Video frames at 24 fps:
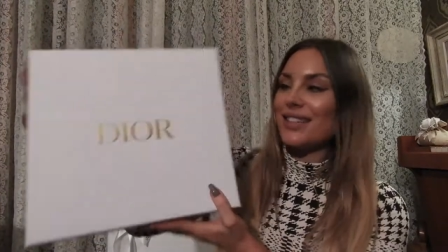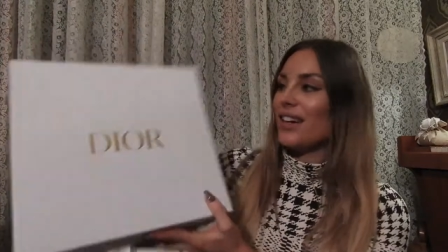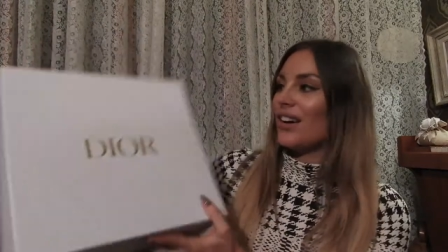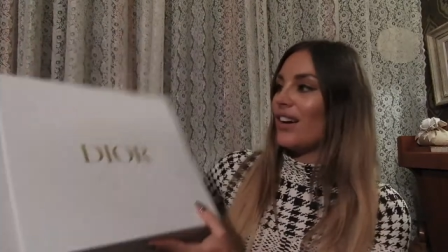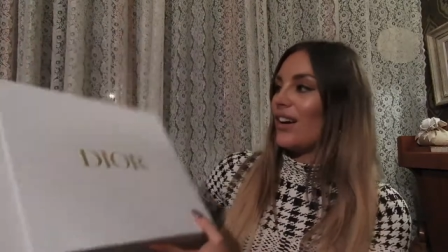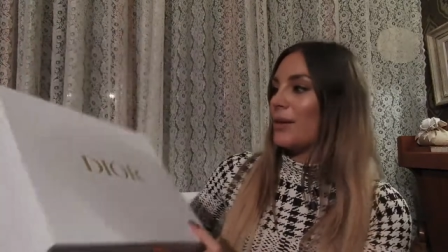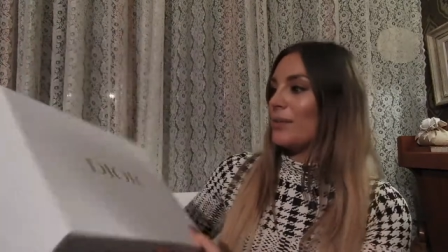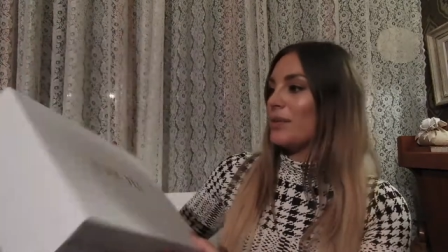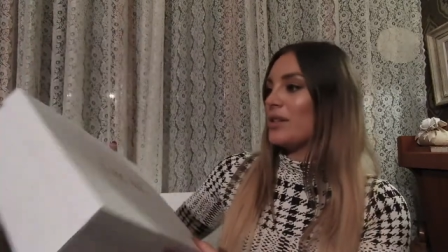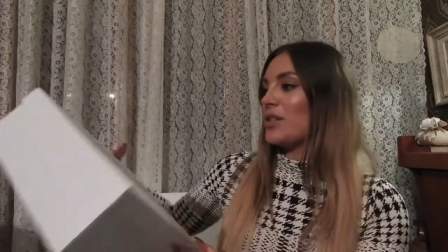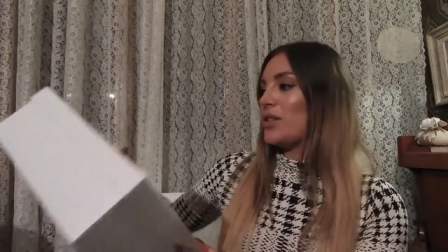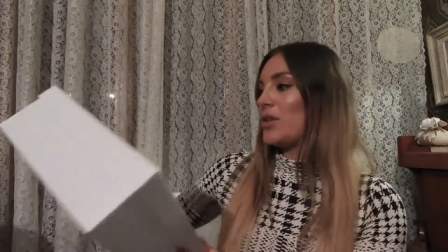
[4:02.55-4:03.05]

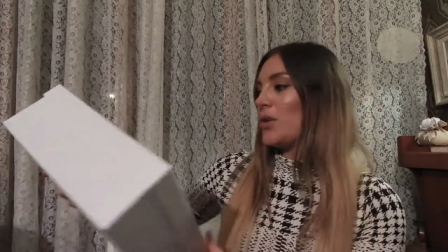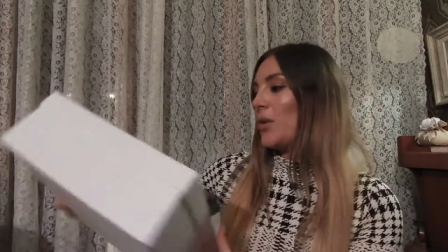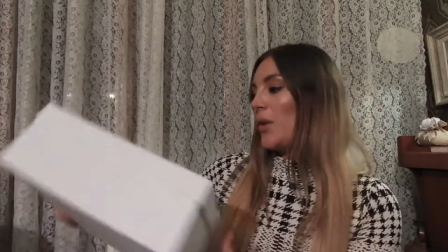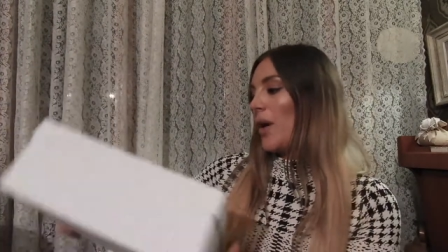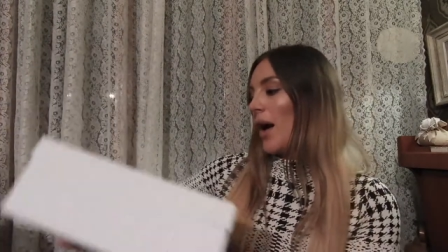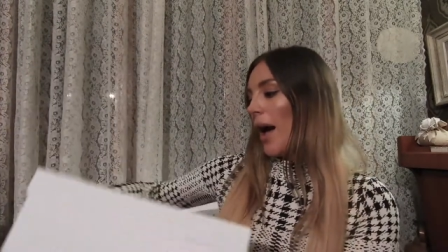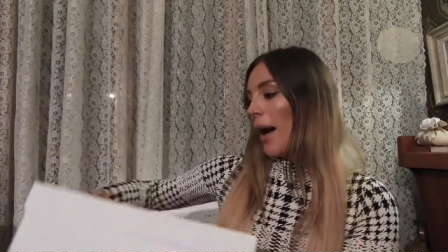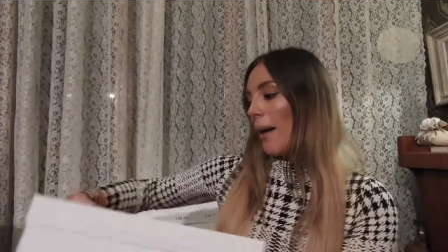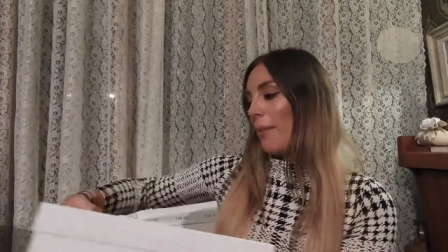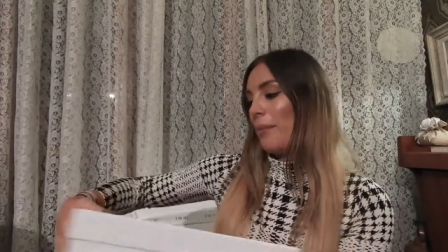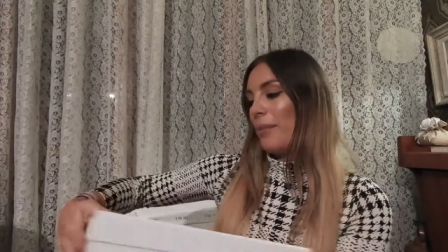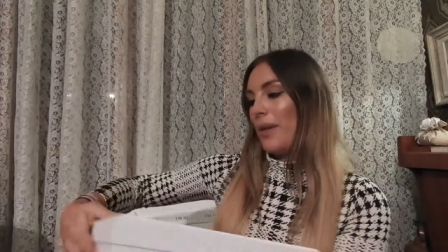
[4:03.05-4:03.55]
Oh, I'm so
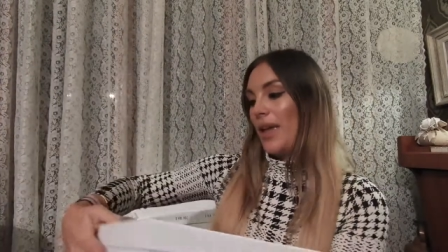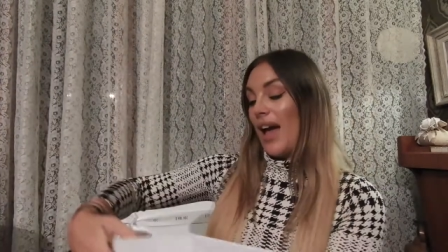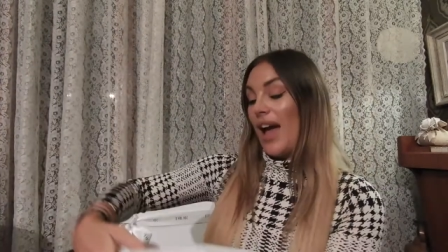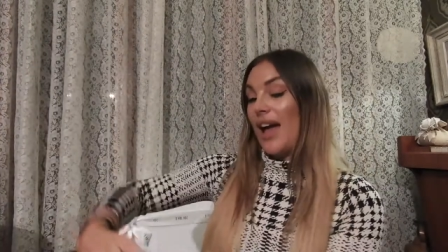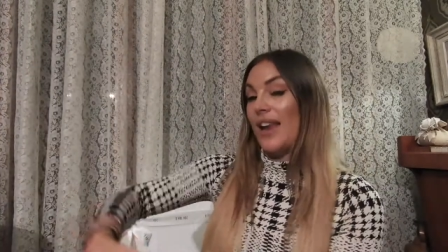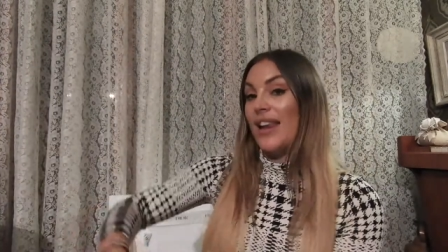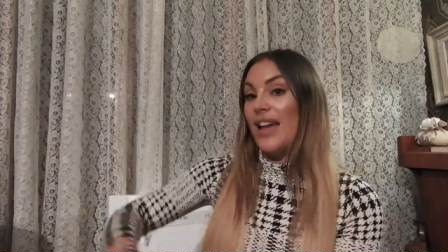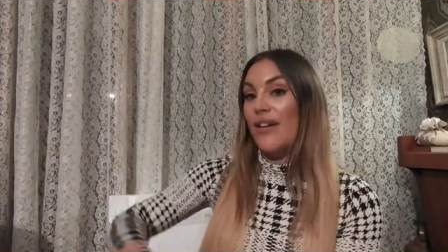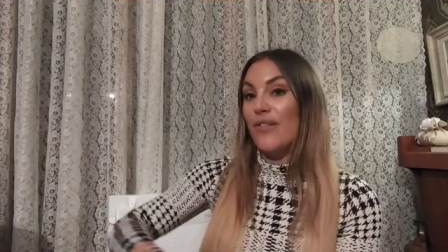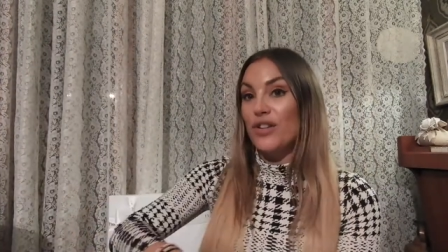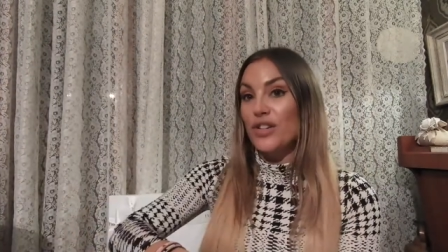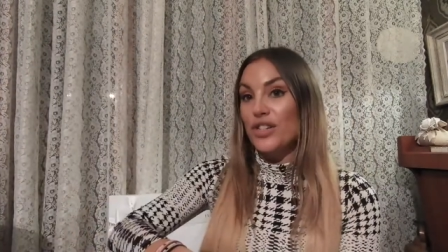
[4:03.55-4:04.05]
happy.
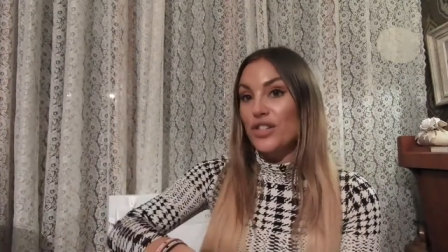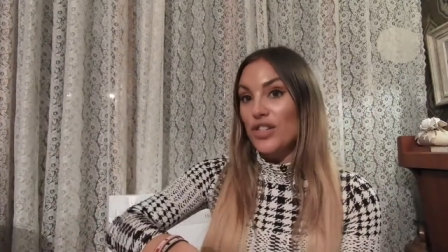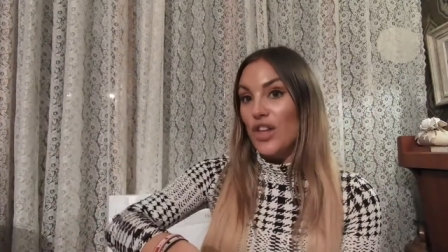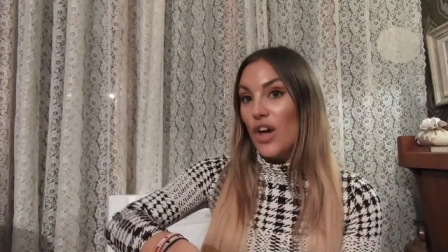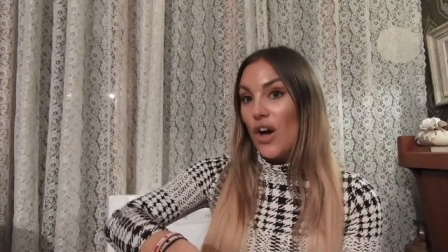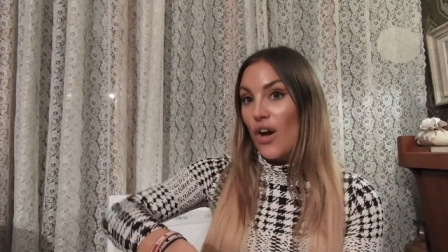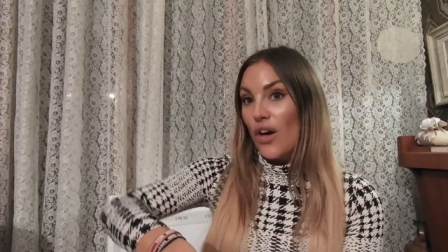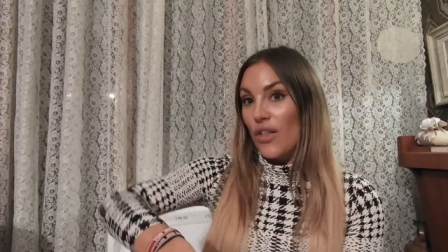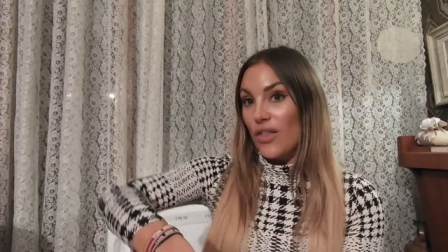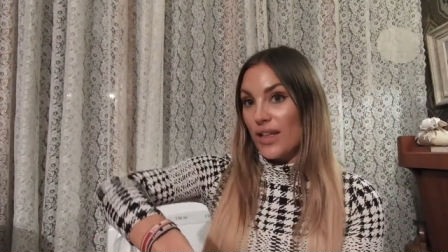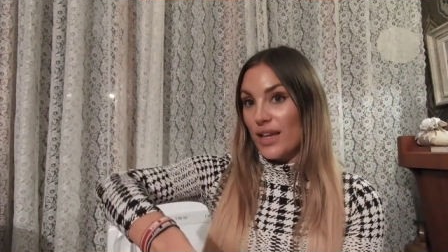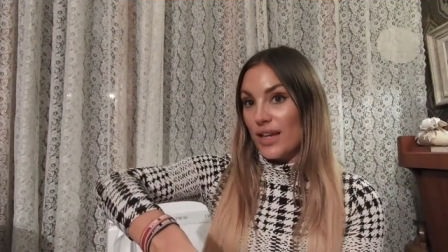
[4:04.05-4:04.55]
I never
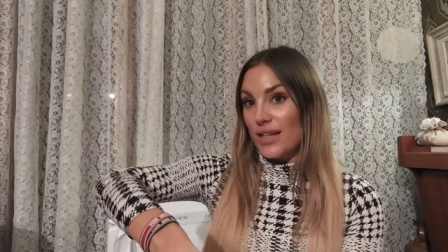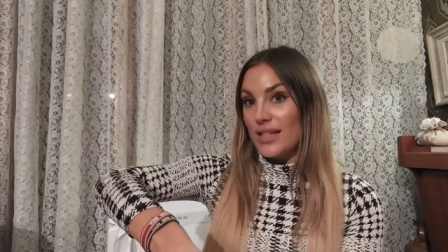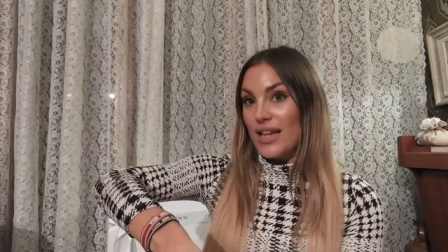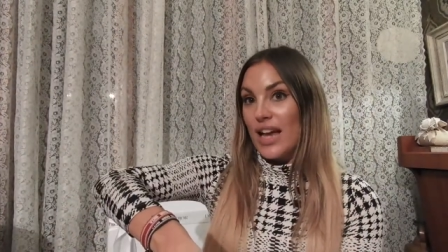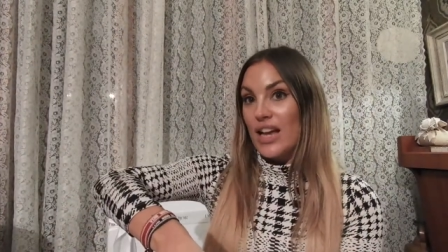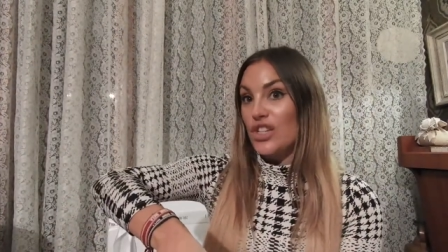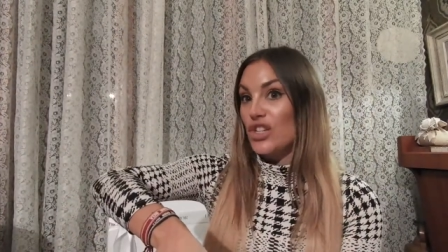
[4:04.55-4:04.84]
saw this.